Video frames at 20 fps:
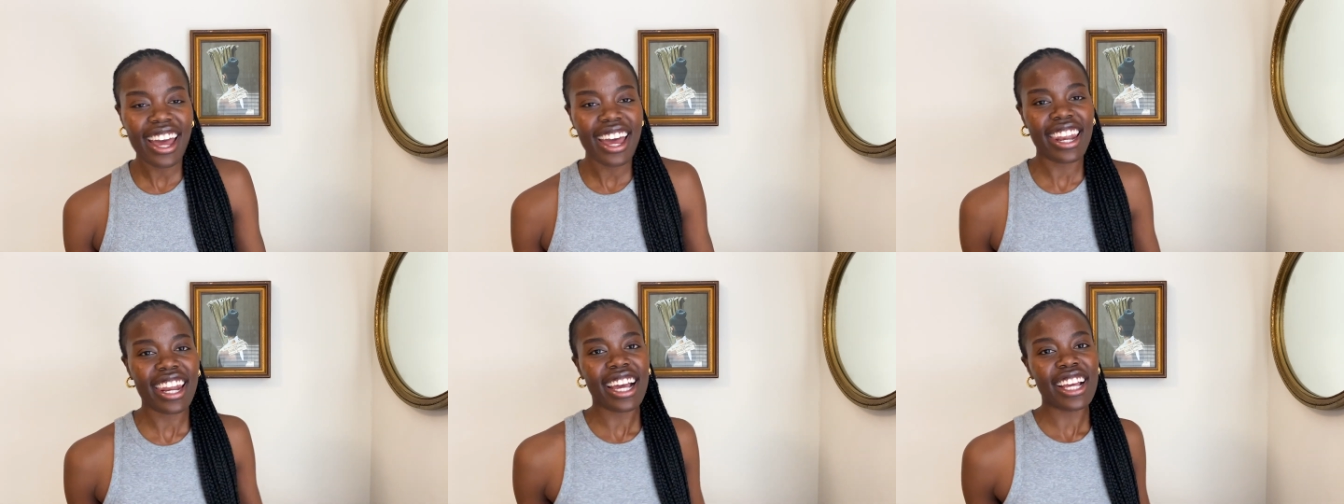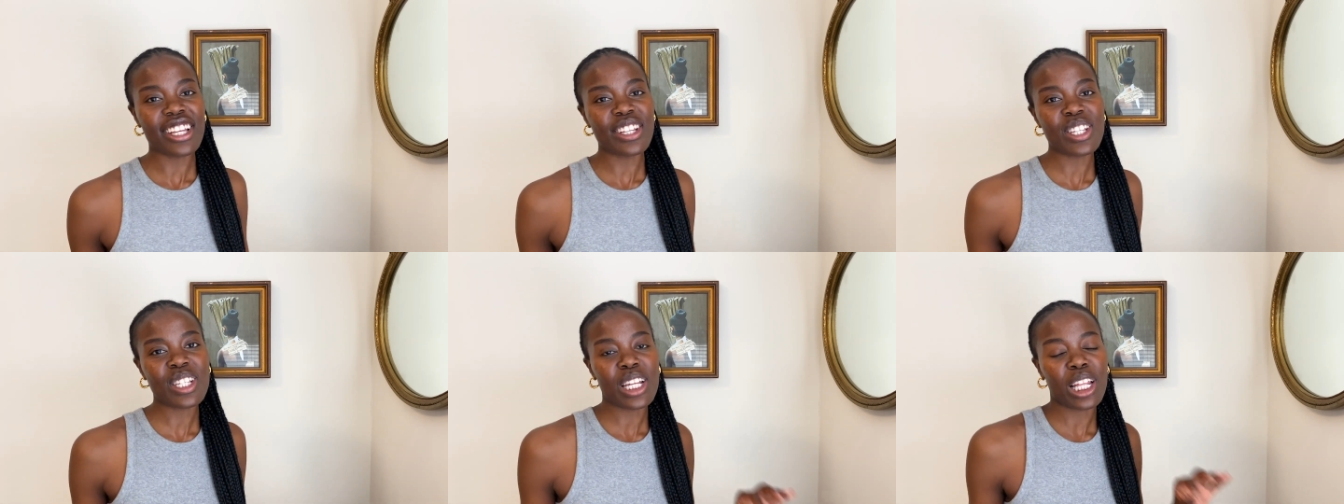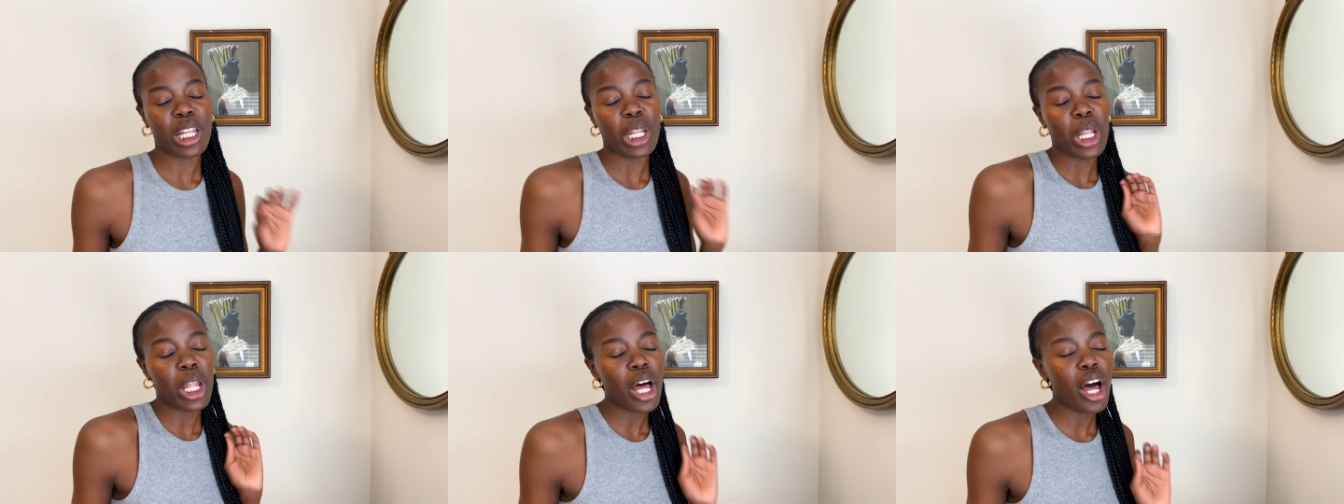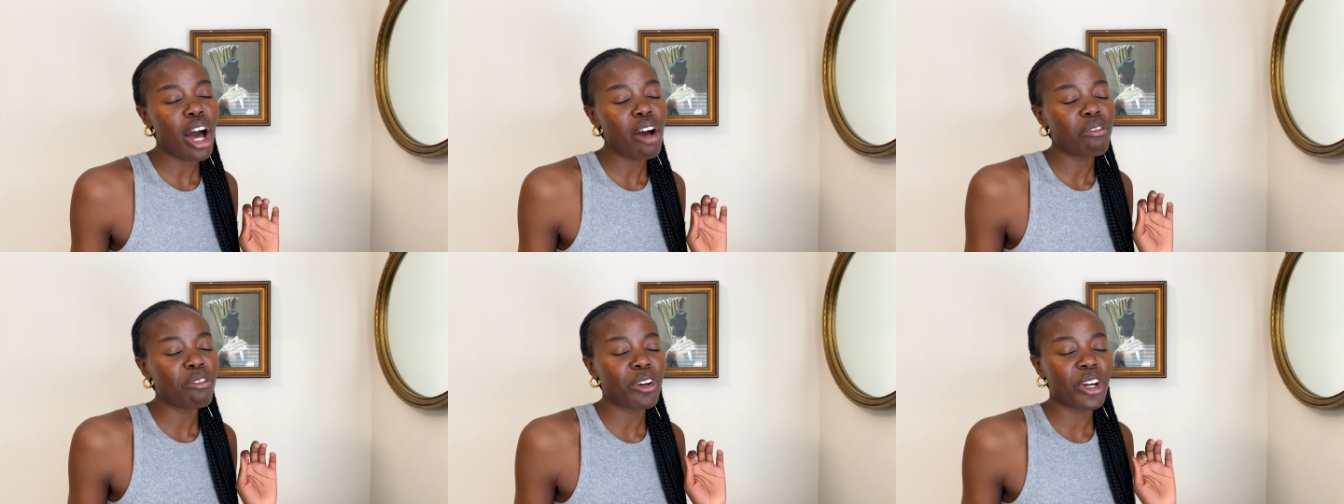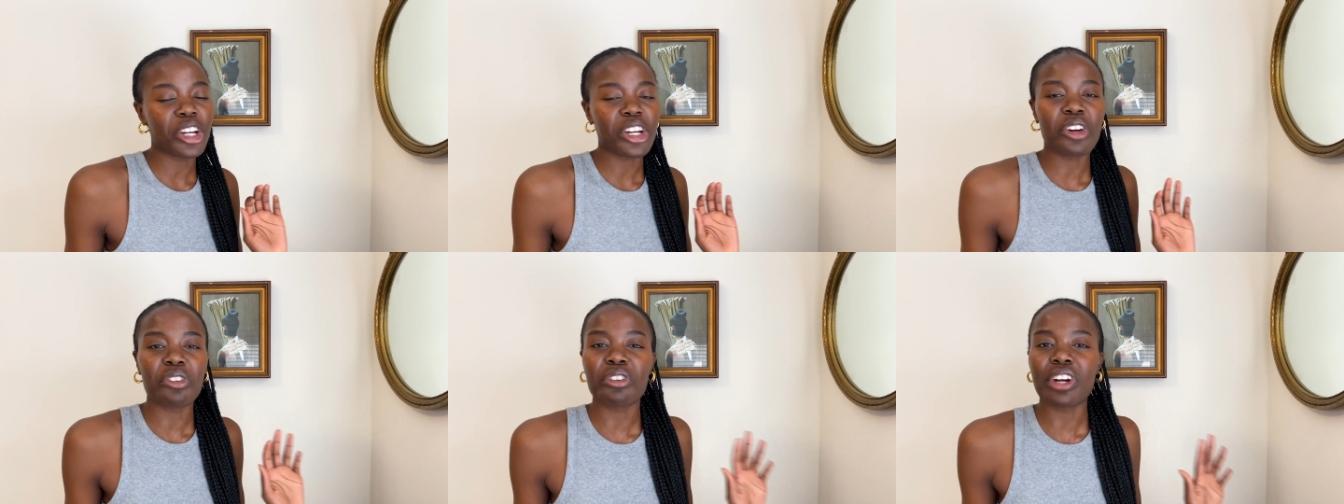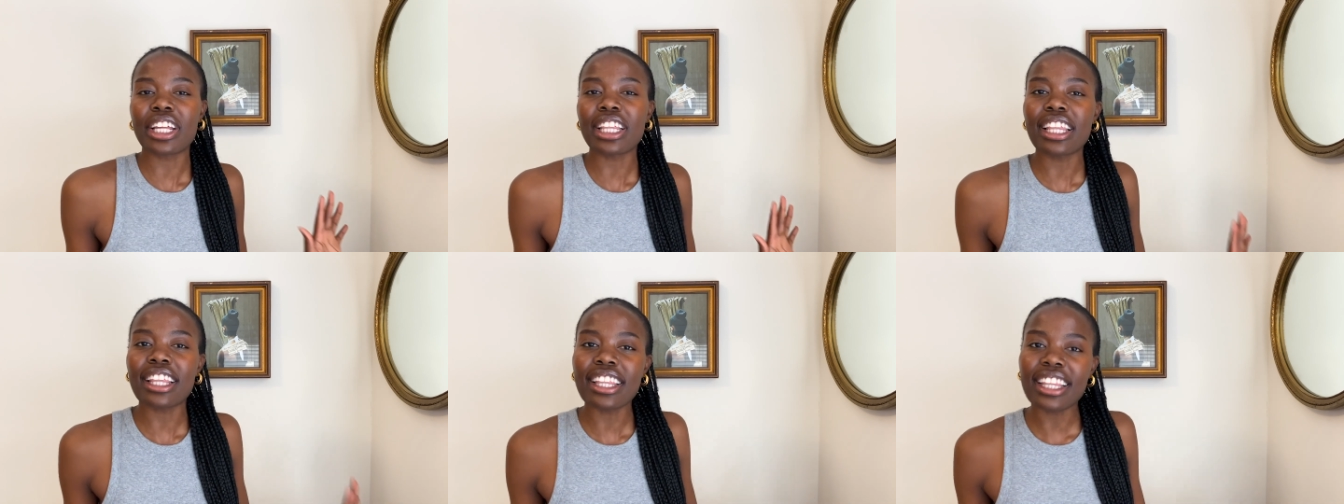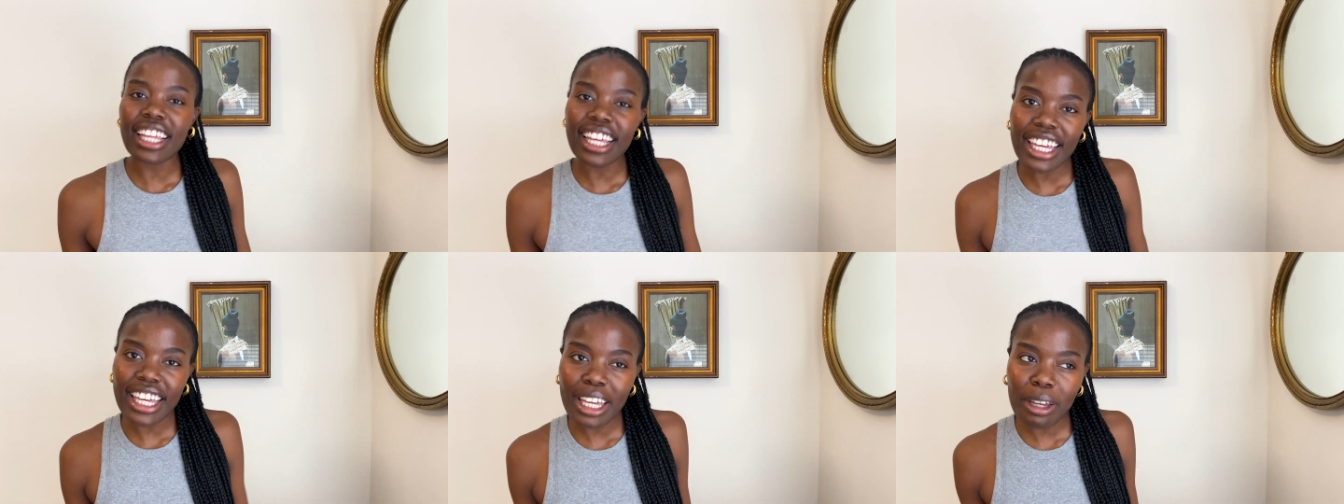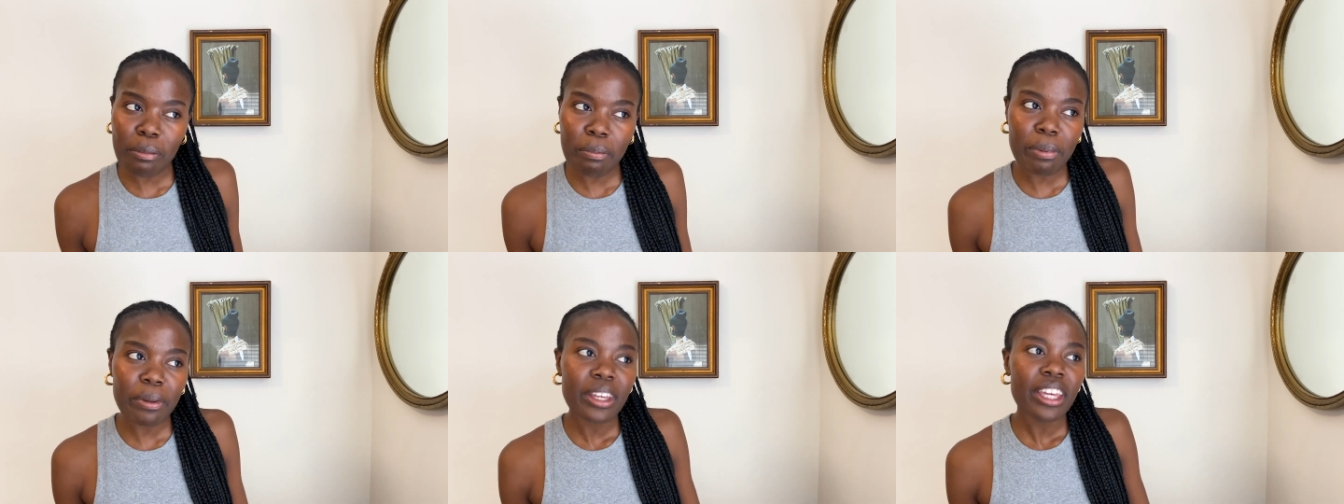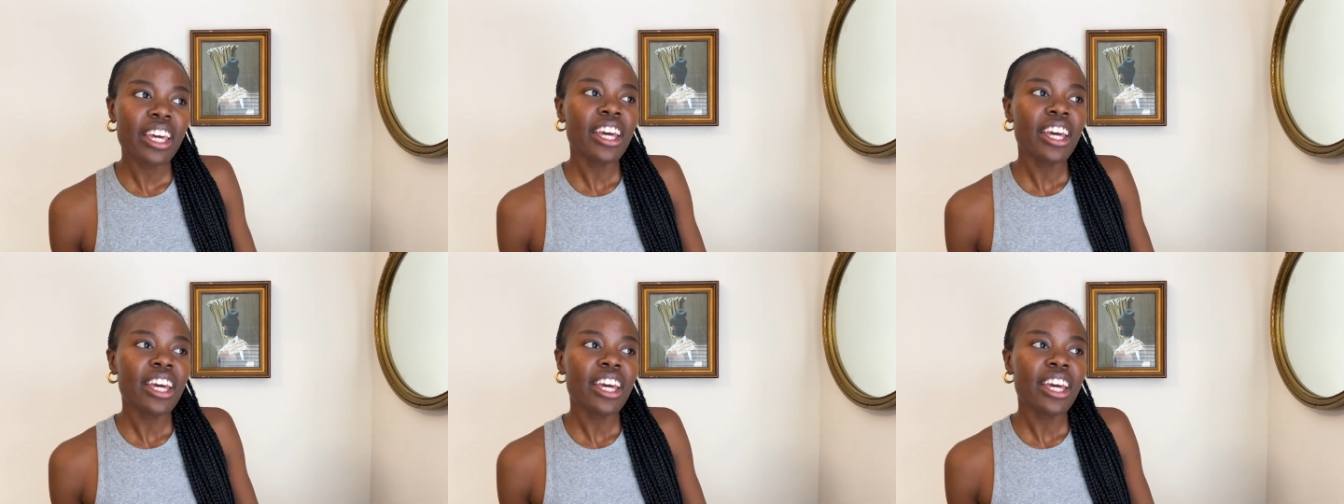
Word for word: and I used to love wearing a red lip,